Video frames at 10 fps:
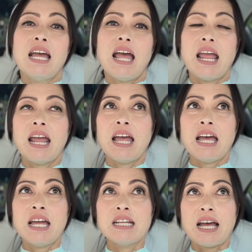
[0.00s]

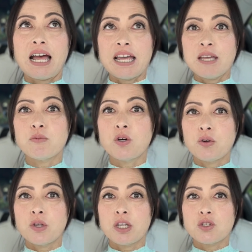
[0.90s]
and I am
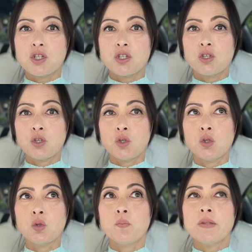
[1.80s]
going
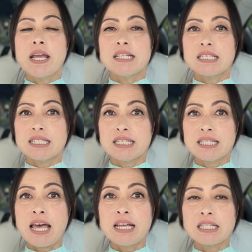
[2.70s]
to
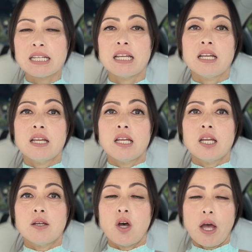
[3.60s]
set
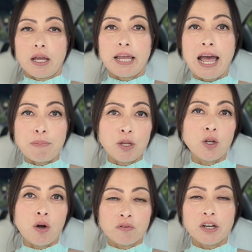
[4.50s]
cabin
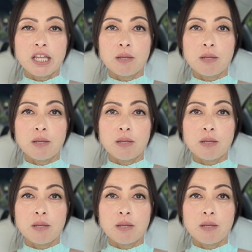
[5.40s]
overheat